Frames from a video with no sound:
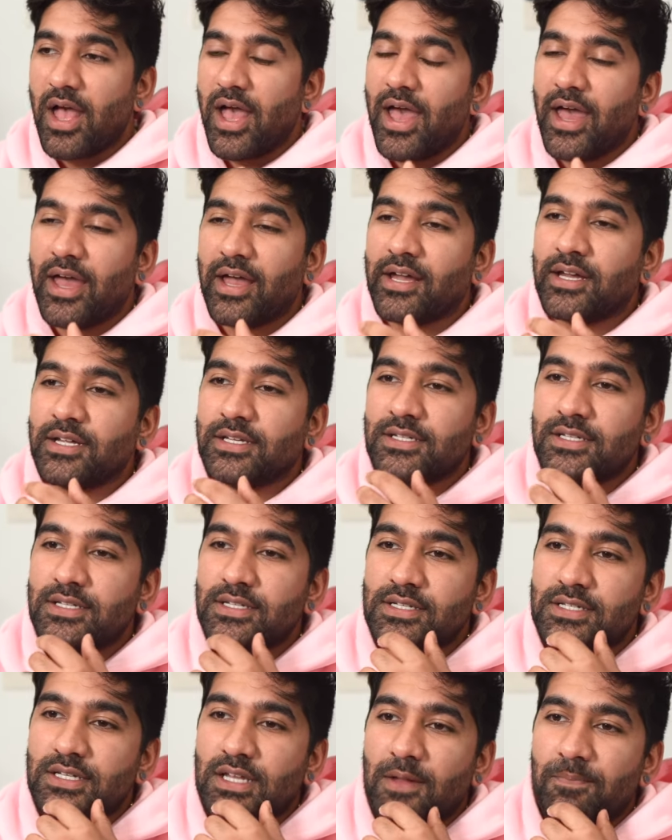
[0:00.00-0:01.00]

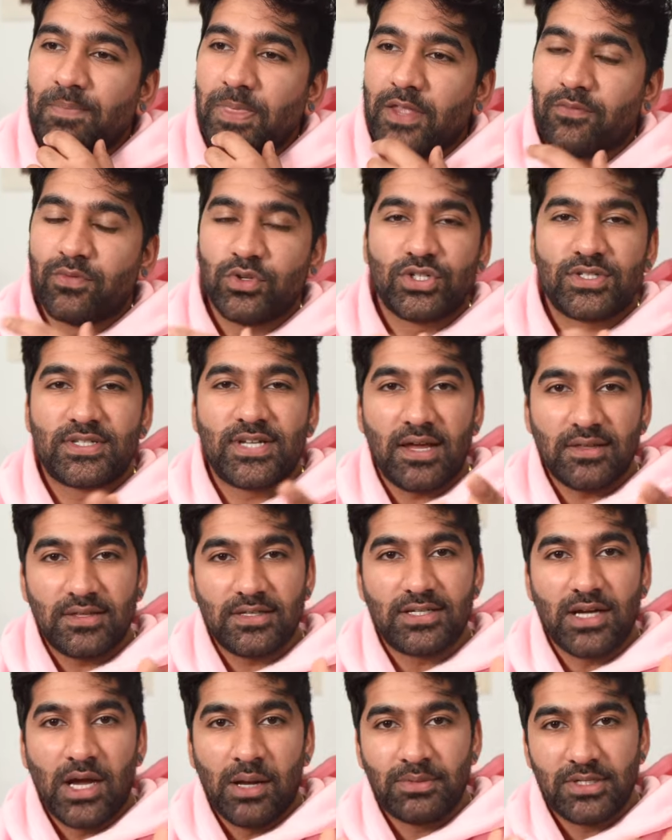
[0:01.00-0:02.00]
And if we just take the
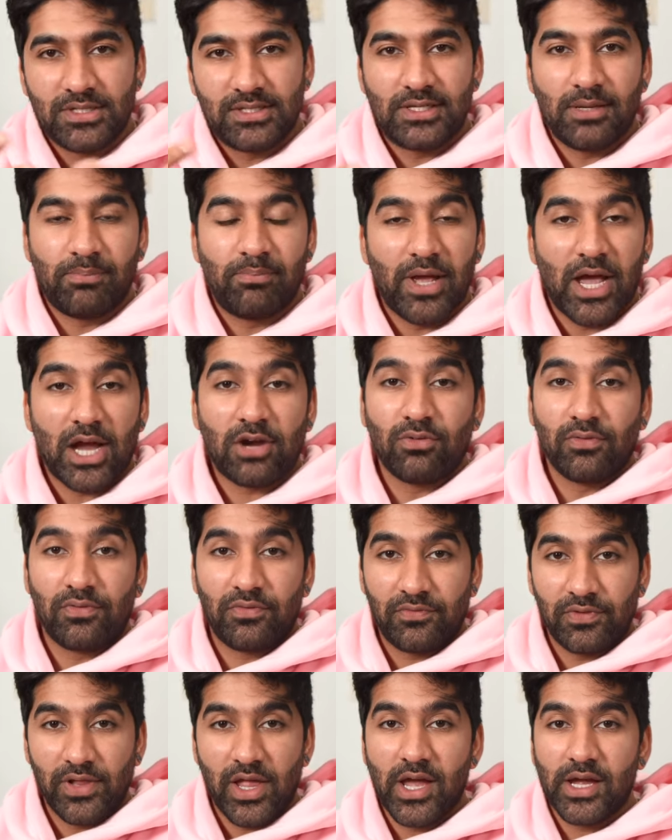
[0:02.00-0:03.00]
time to sit back,
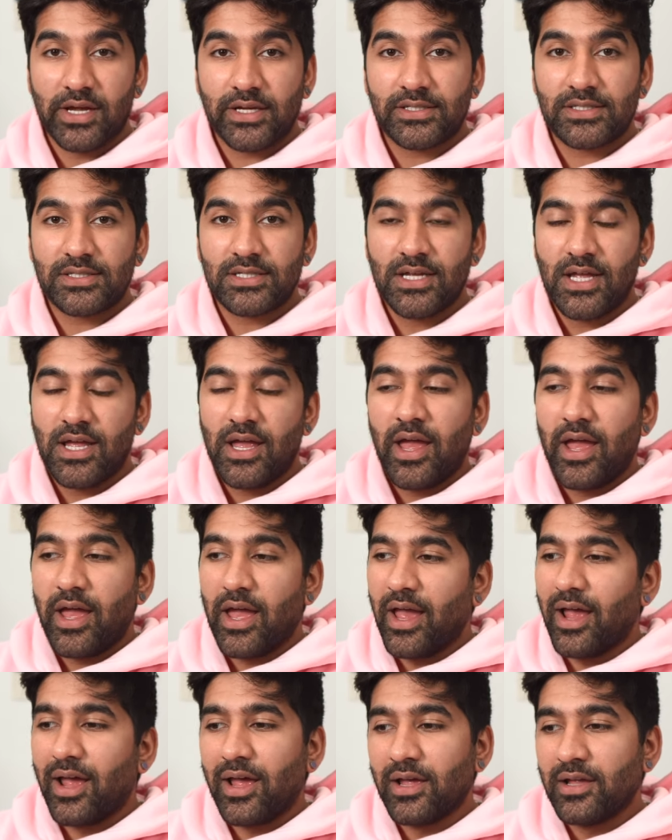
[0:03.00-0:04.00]
reflect,
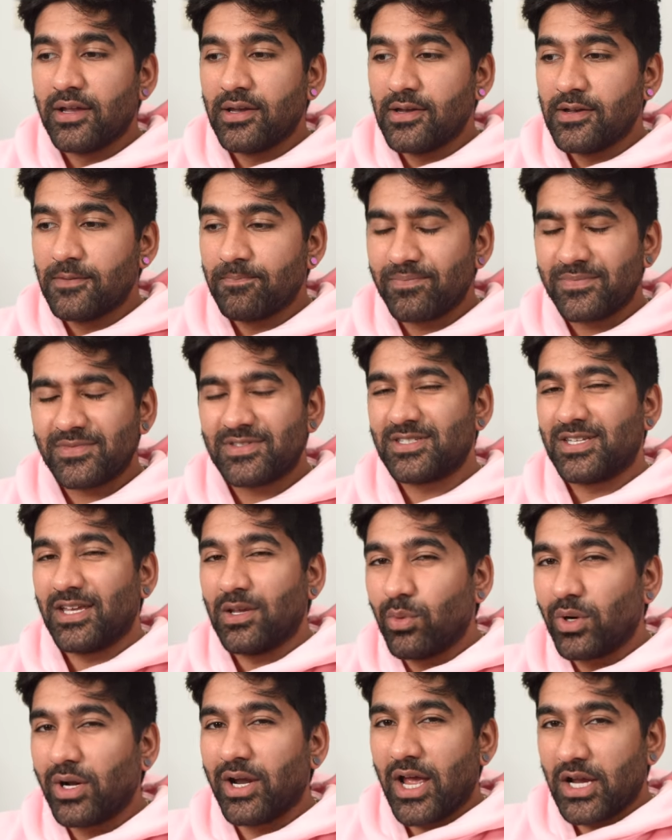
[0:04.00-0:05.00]
and see
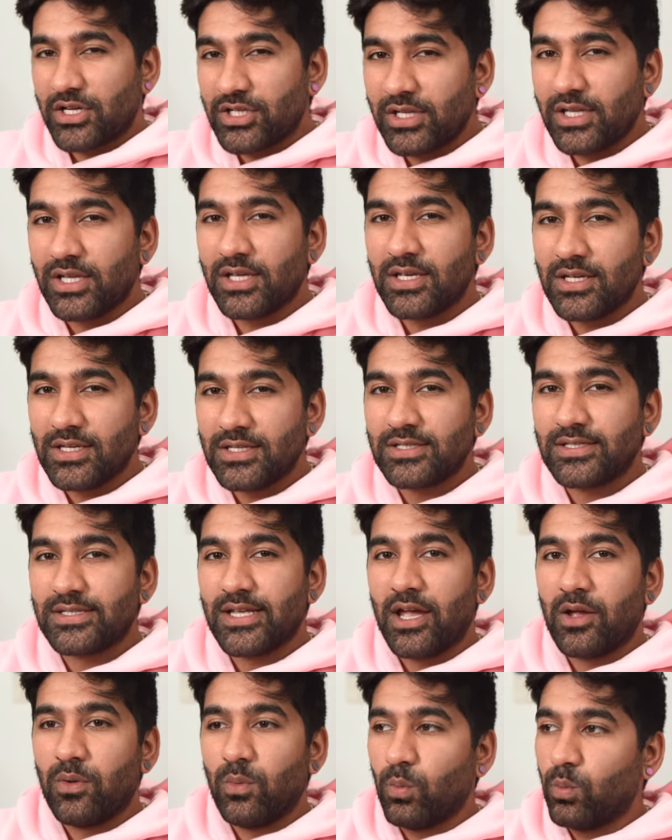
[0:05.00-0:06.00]
what it actually is
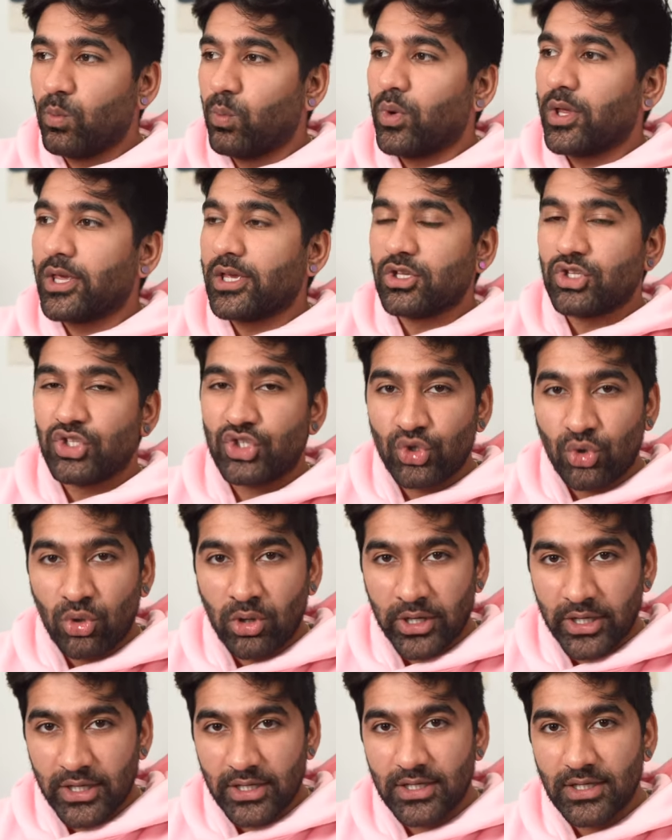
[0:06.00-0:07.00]
that we
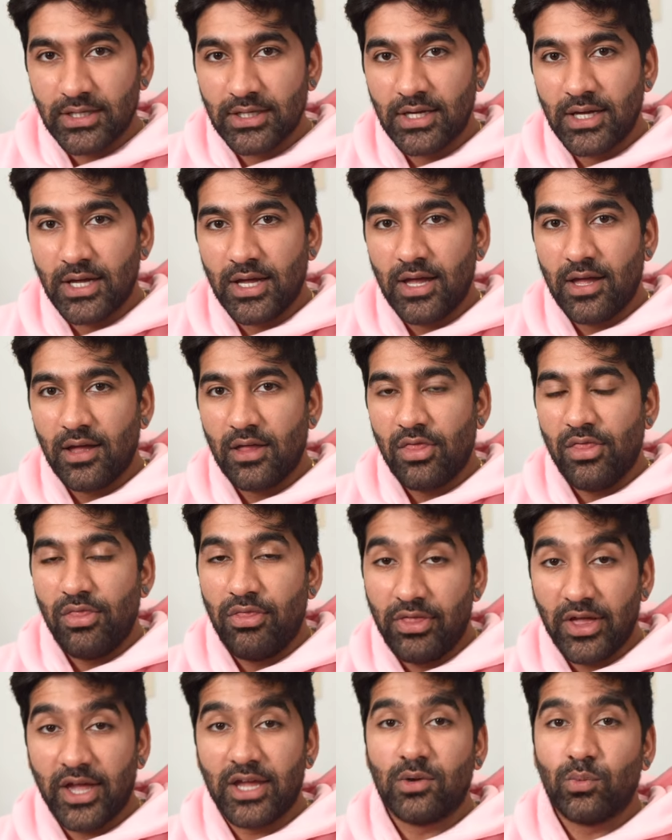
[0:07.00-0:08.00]
enjoy,
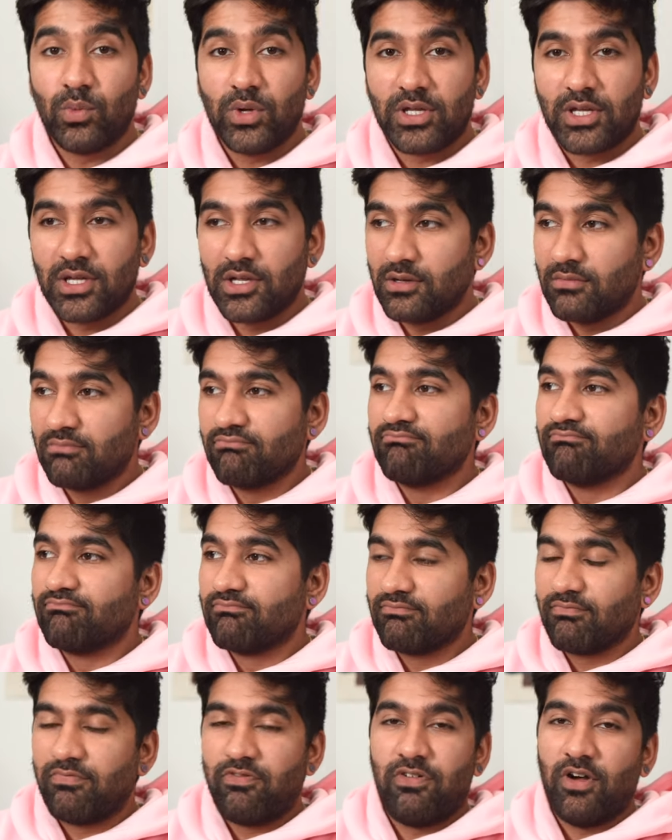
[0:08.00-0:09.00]
then we can
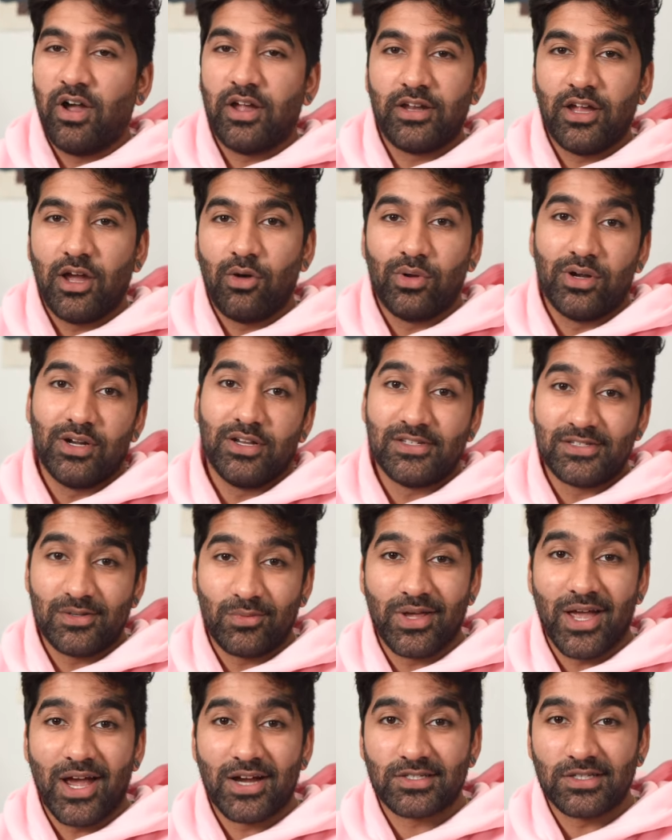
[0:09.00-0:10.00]
find out what it is that
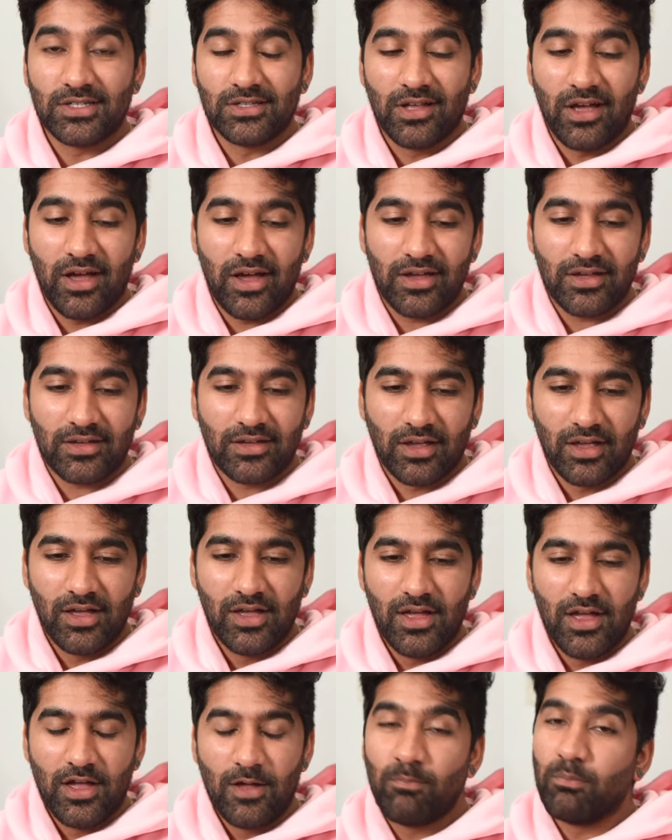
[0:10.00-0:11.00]
we actually like.
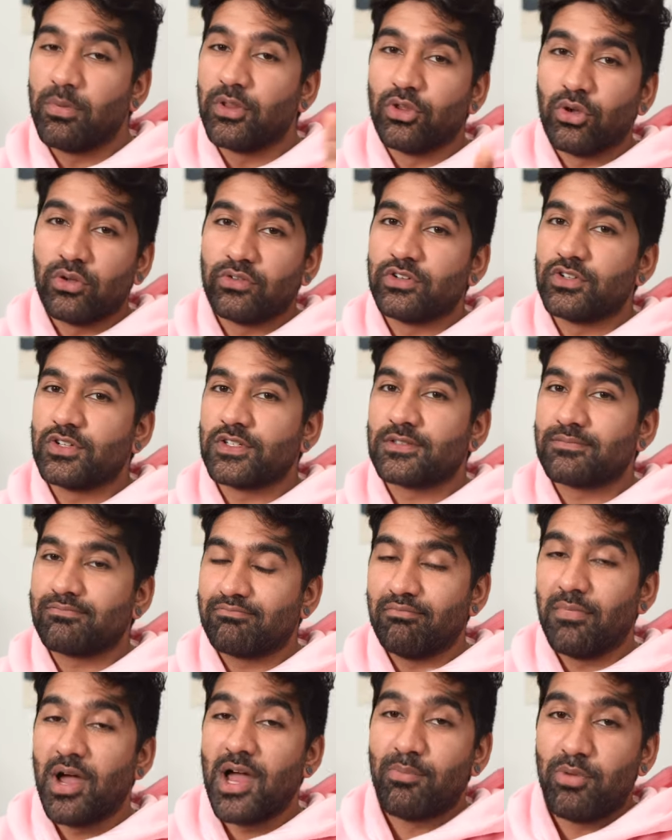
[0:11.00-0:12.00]
But those are just
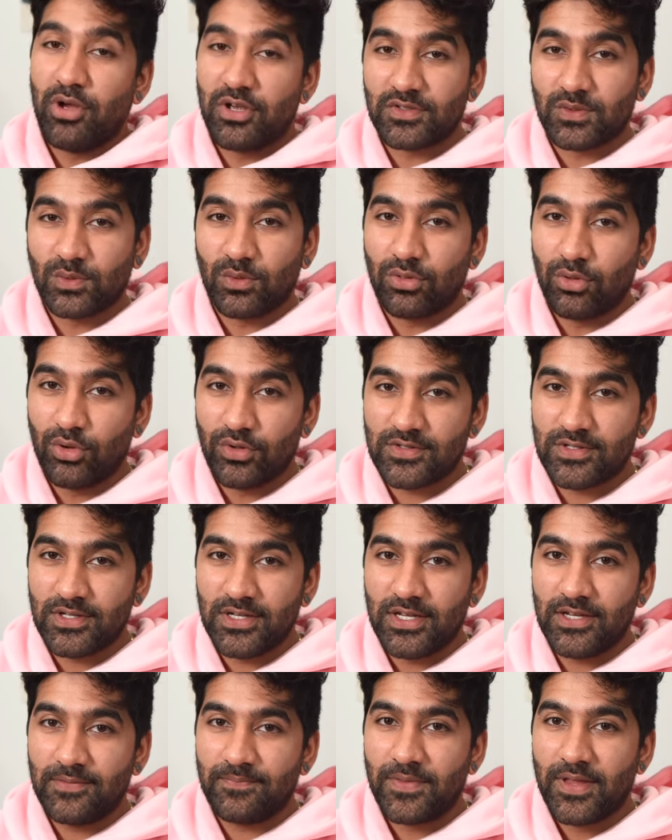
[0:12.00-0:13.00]
my personal thoughts on
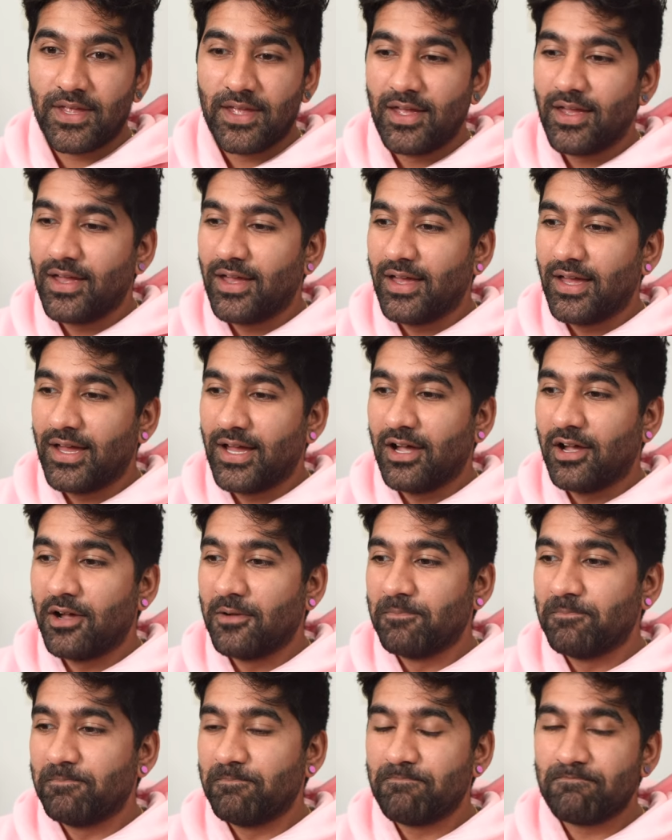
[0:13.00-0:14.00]

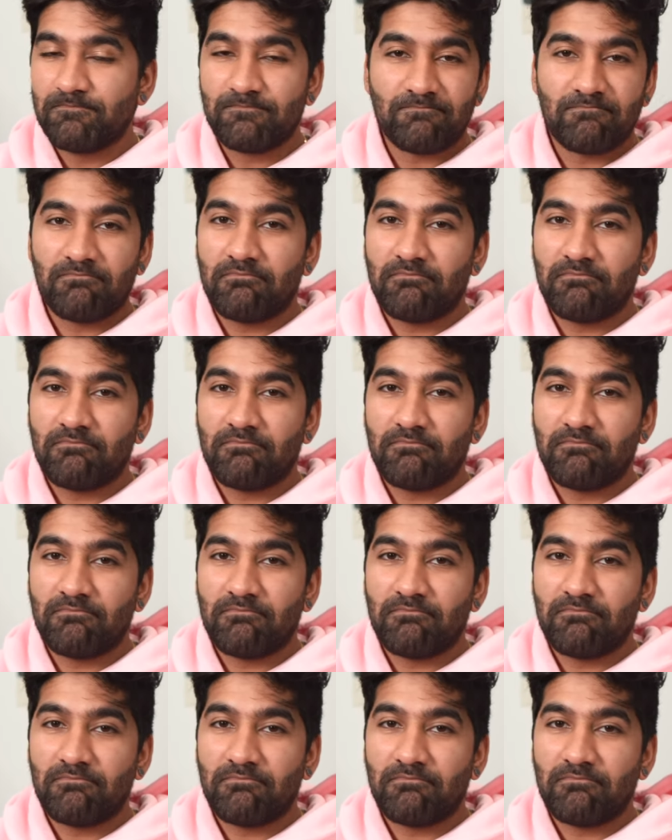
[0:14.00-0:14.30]
it.